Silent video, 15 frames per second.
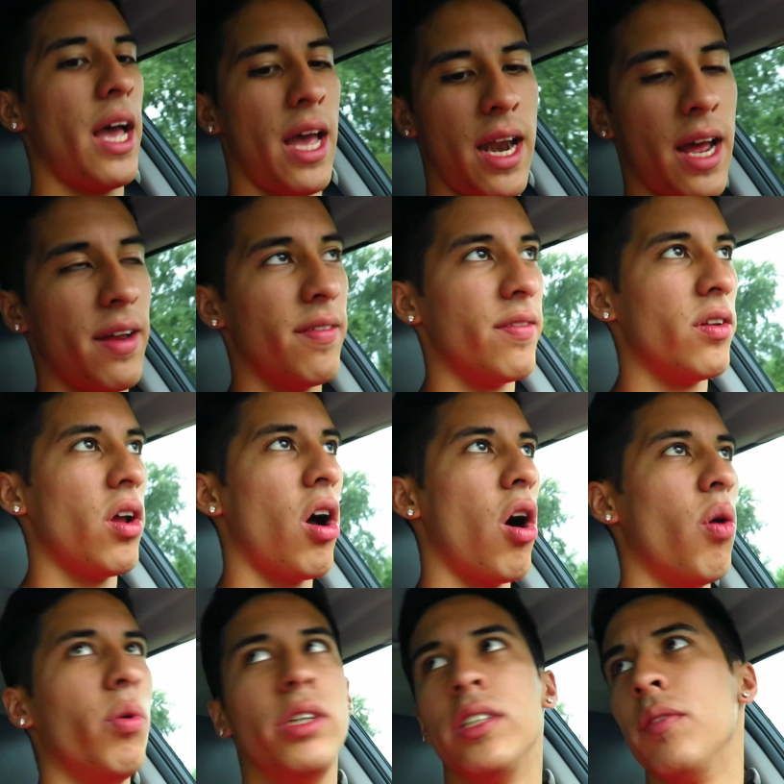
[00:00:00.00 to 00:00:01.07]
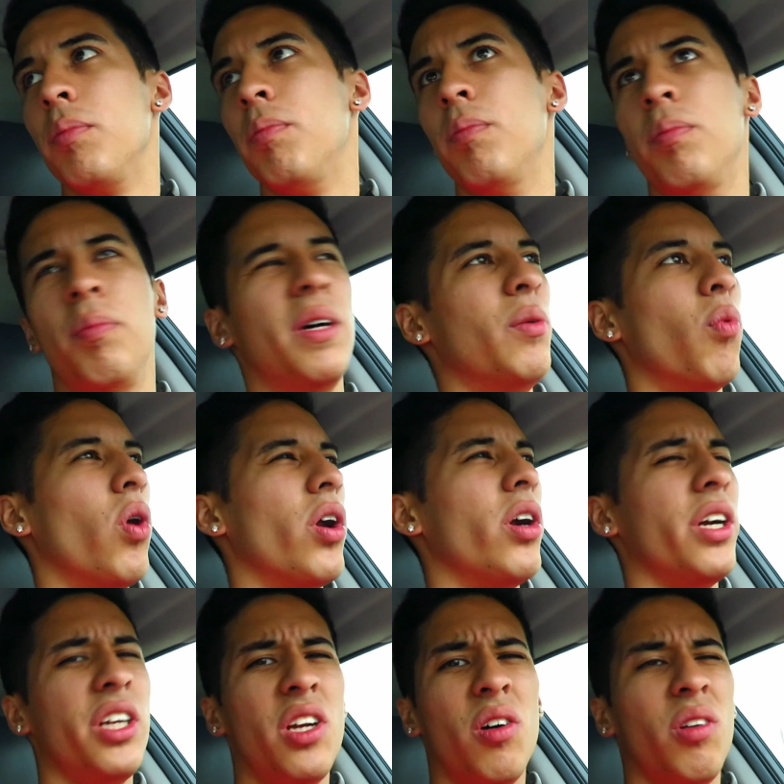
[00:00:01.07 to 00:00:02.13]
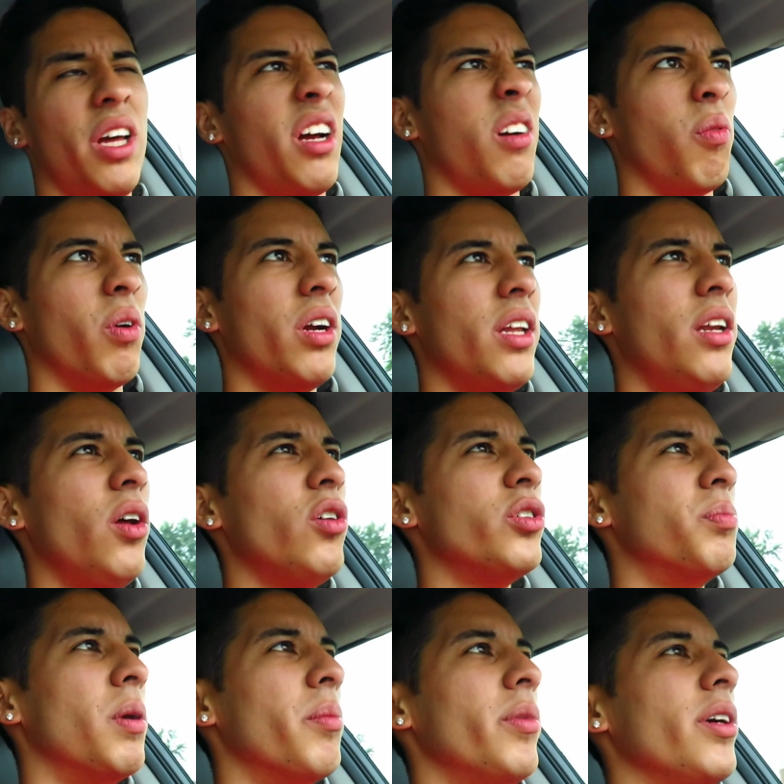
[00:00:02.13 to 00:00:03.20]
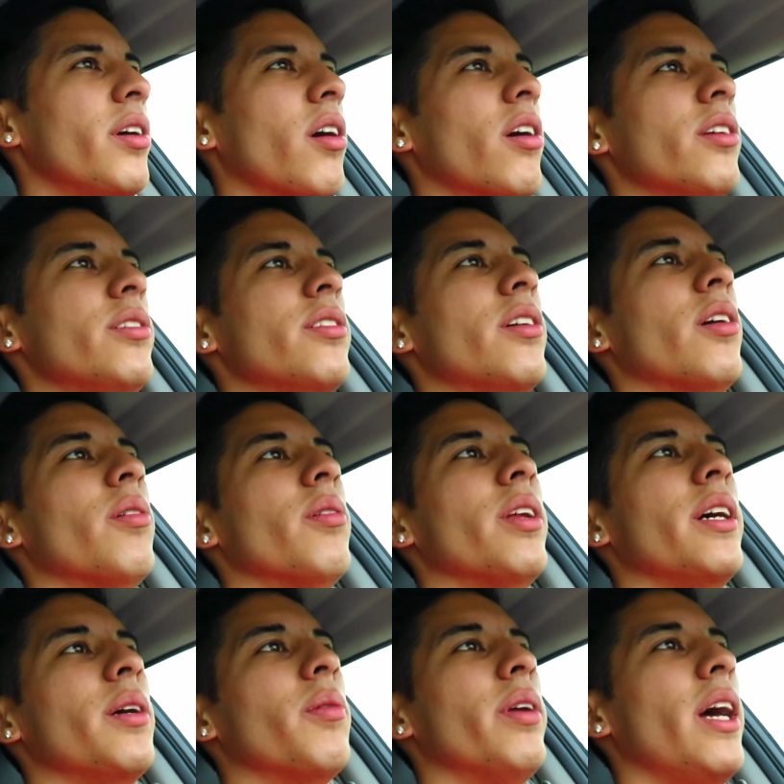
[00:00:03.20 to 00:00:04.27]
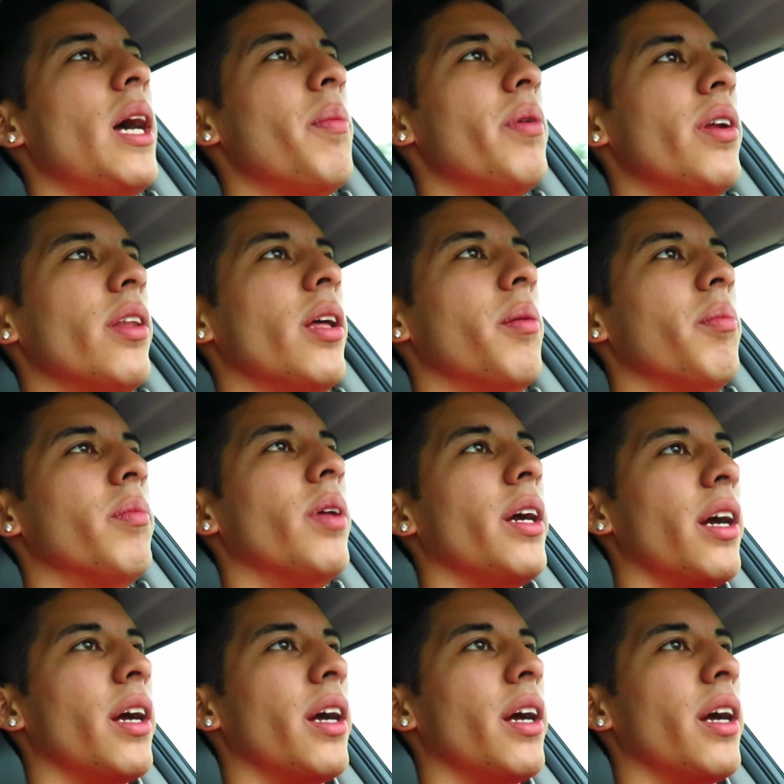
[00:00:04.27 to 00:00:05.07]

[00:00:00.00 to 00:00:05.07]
and I always have been wondering, you know, like where did those memory cards go? Like what happened to them?